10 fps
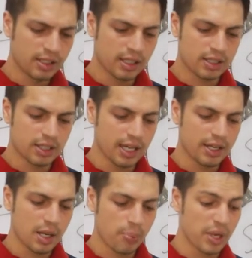The
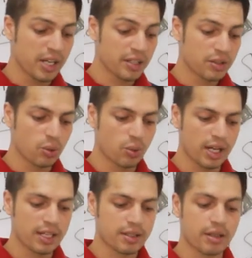sun appears to
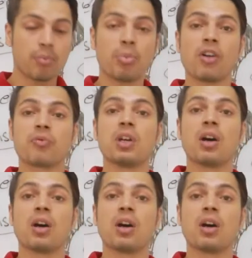rise above the